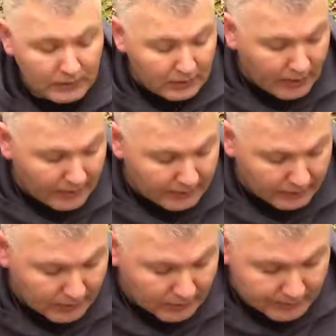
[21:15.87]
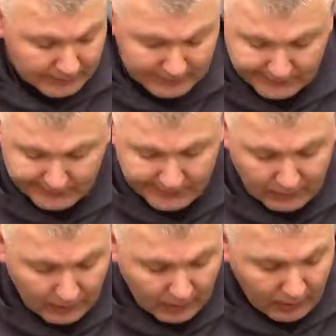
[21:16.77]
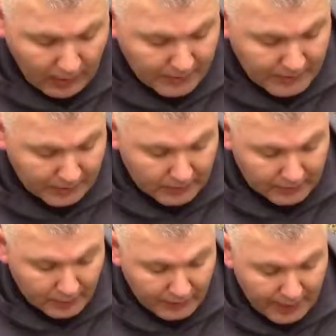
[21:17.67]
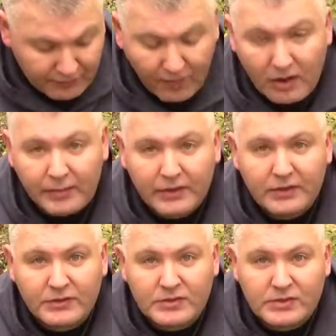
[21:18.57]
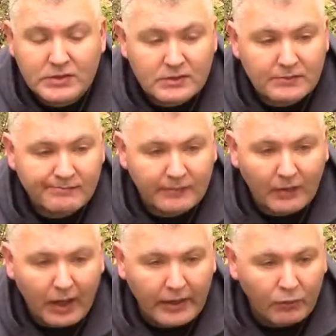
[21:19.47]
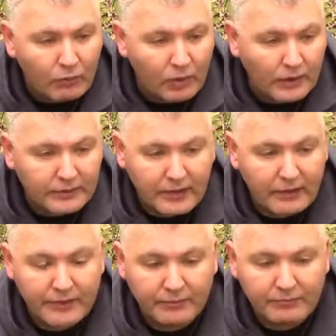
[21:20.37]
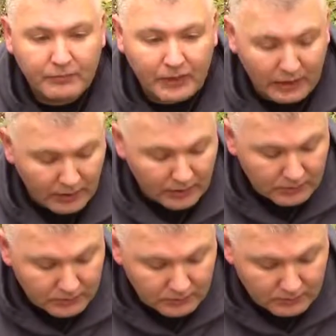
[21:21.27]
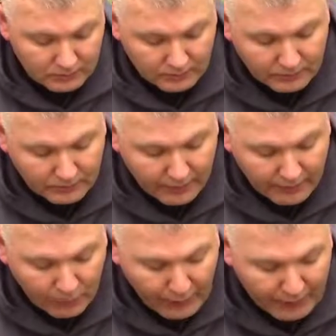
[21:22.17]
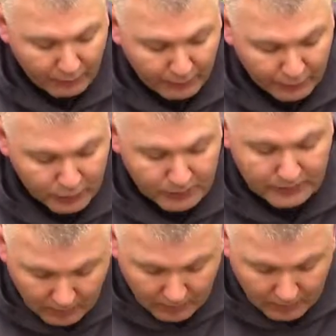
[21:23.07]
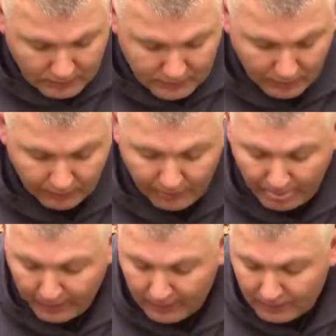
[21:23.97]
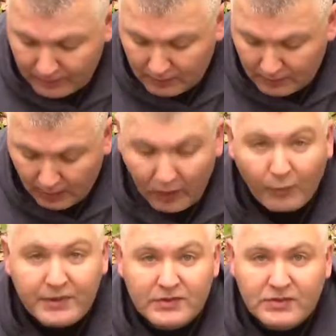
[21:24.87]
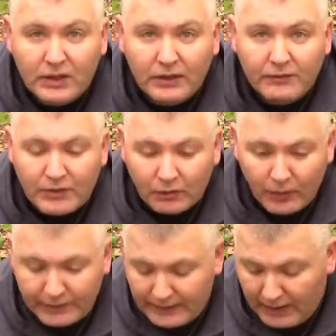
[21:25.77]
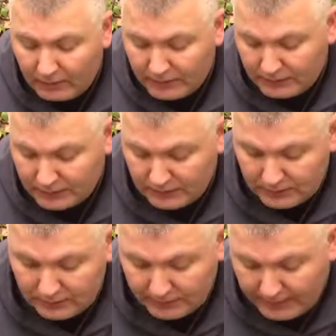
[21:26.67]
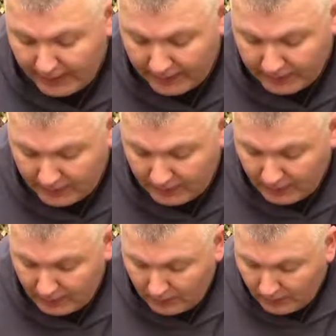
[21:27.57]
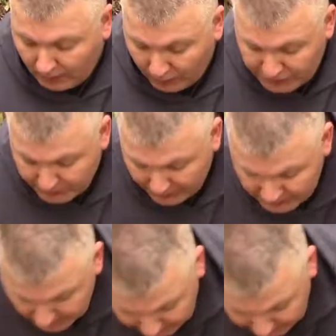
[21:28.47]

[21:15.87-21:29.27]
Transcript: And I'm not going to go that far because I don't want to carry the weight or the room. So I hope this gives you a rundown that what you basically